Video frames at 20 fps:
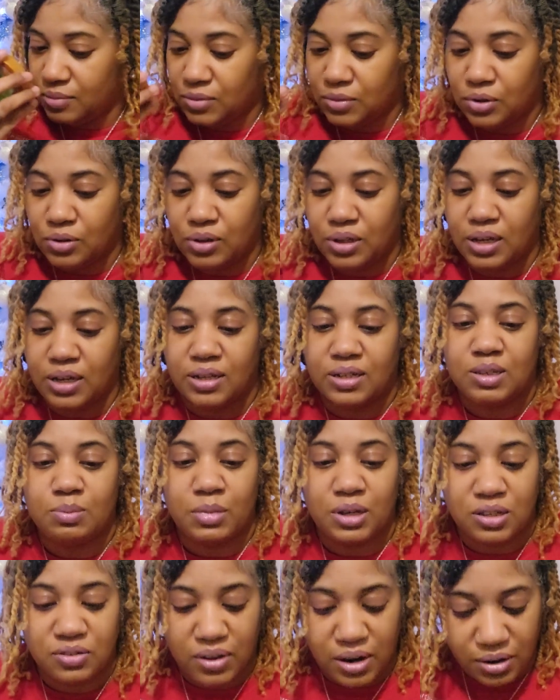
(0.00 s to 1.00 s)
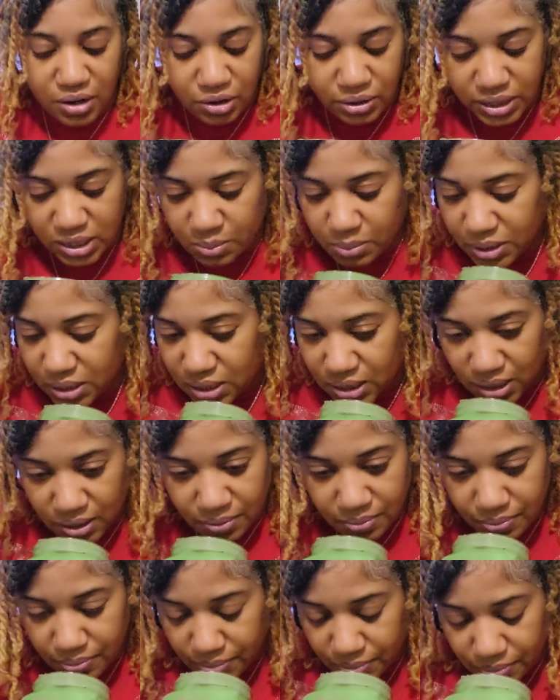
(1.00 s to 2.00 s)
Oh yeah, it smells very Christmassy.
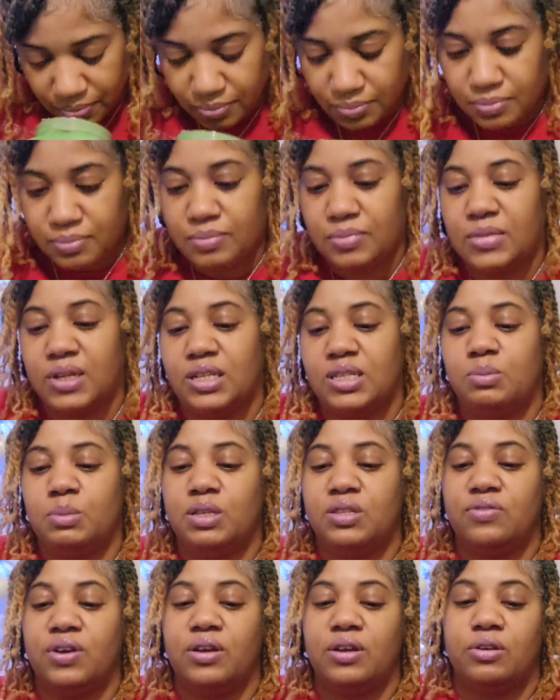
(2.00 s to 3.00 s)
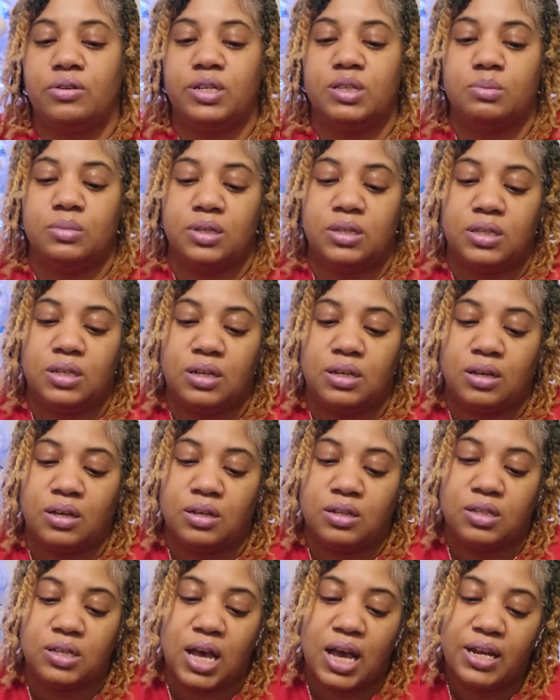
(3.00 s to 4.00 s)
It smells very Christmassy.
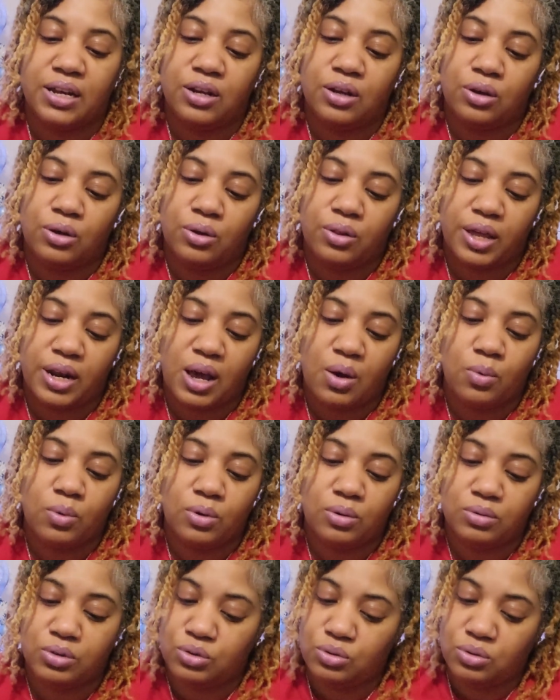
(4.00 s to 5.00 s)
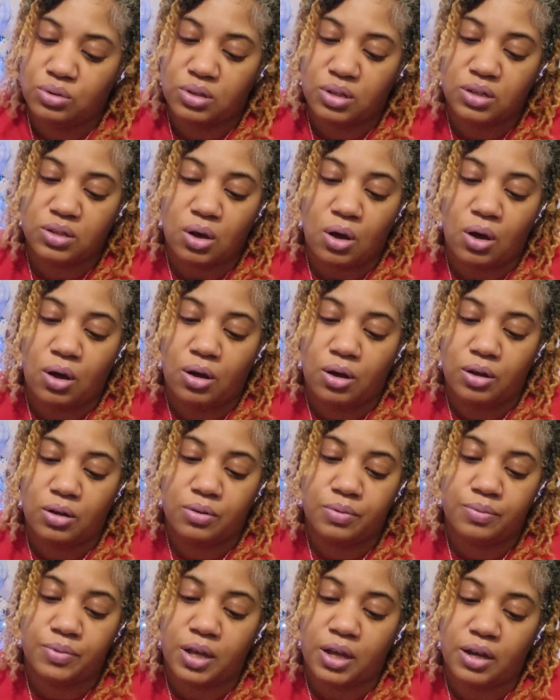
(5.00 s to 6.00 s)
So I know that I won't use this
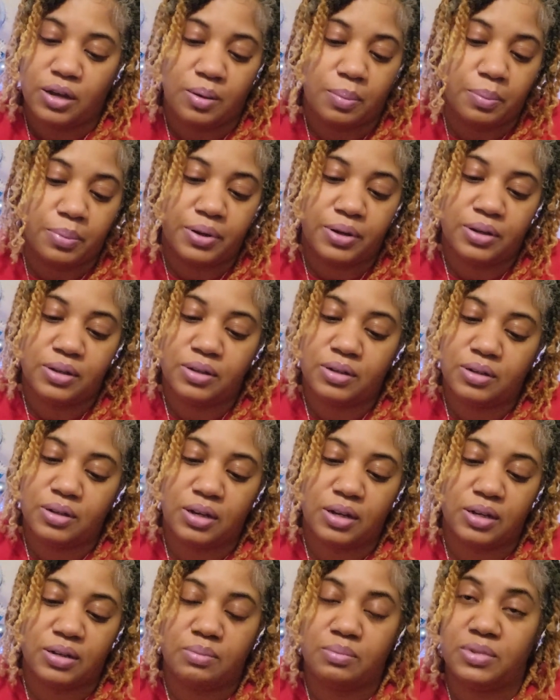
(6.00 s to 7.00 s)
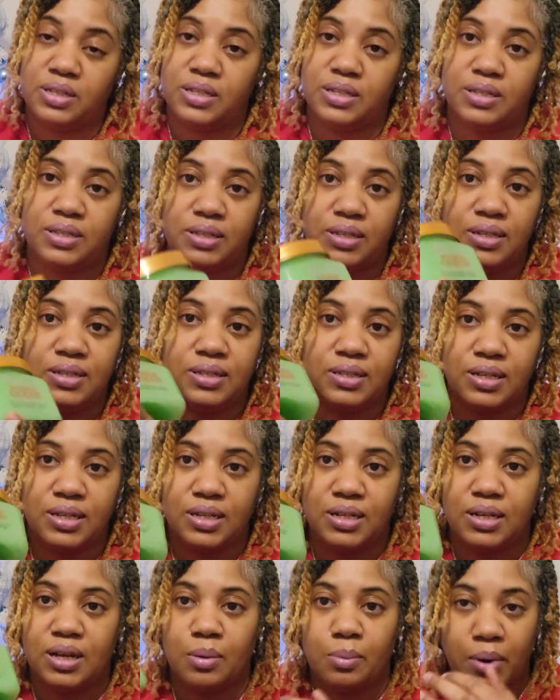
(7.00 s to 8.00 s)
all up um, this
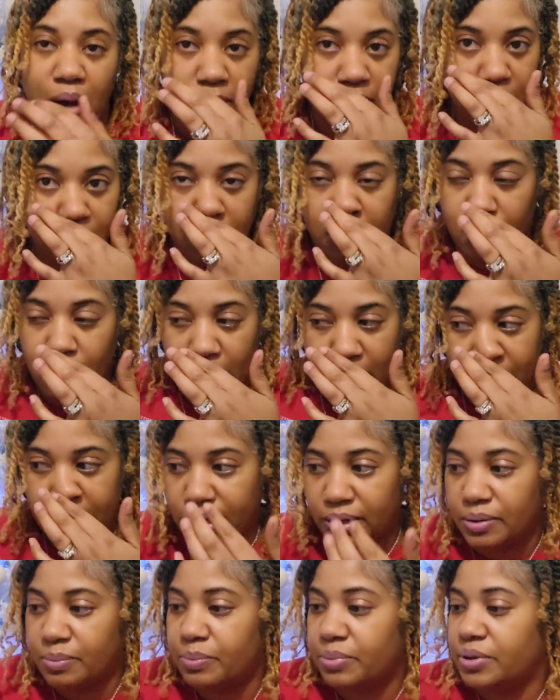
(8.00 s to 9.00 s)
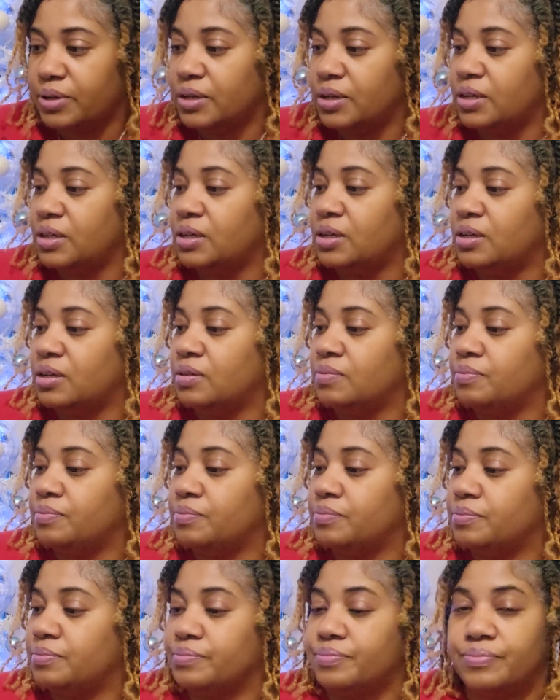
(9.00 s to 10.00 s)
season. I'll probably wind up
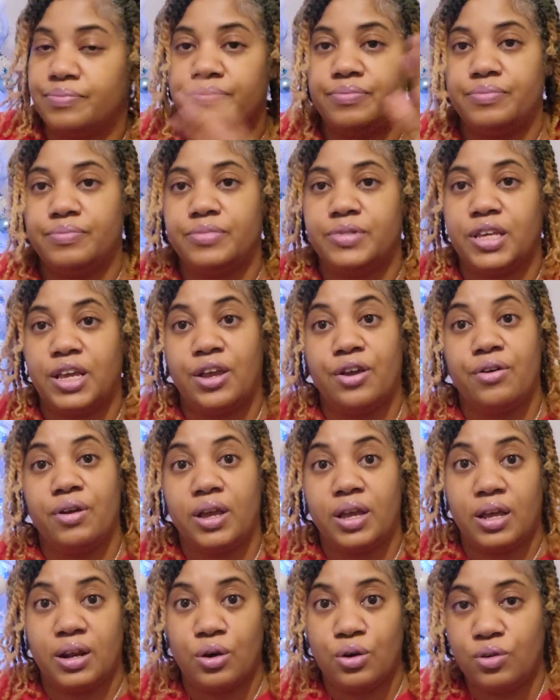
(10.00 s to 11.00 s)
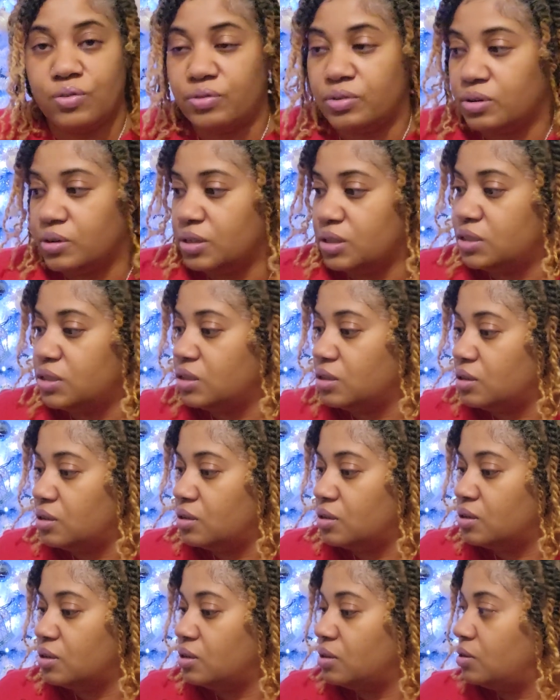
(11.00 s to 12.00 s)
carrying it over
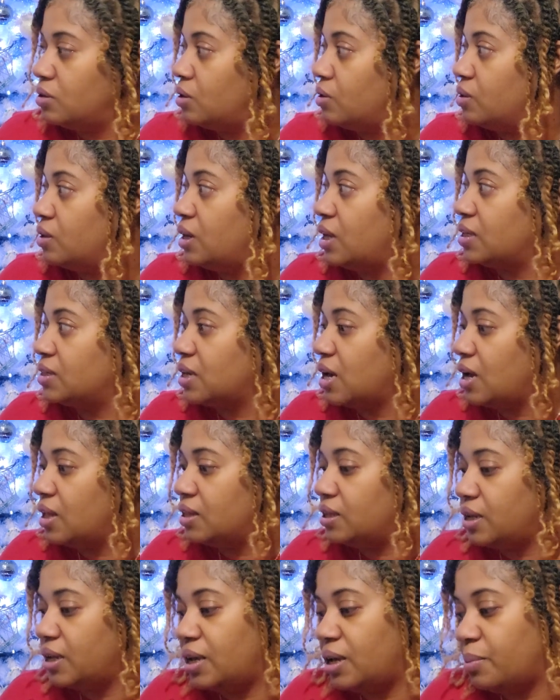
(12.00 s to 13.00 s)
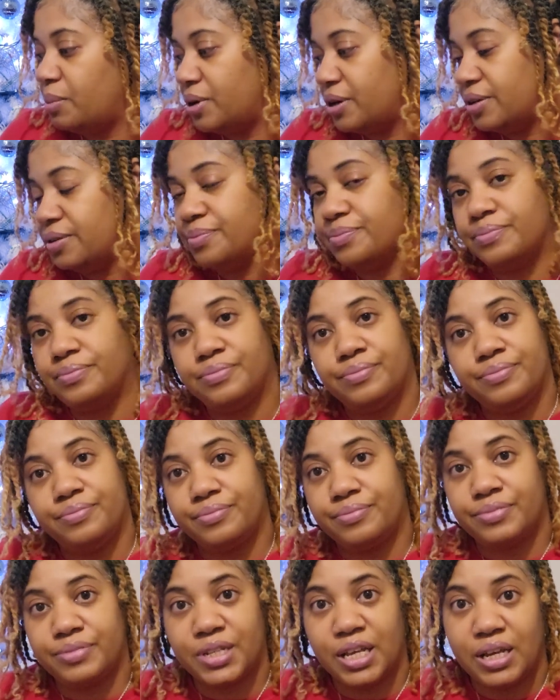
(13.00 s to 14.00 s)
until, you know, the next holiday, but
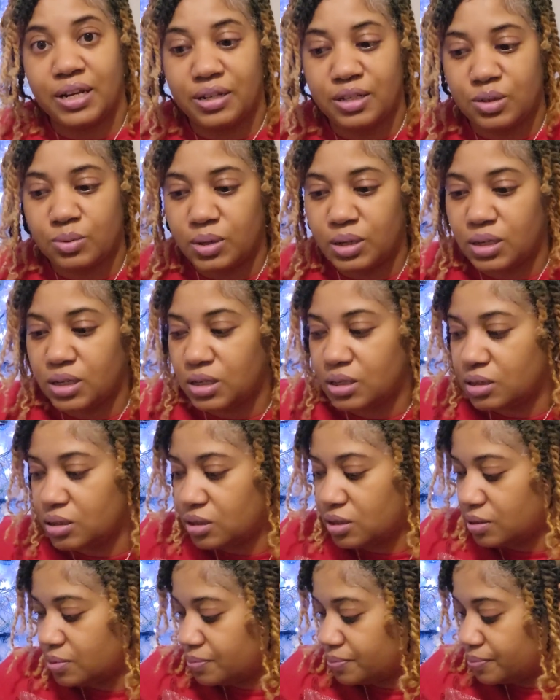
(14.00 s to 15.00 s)
it is what it is.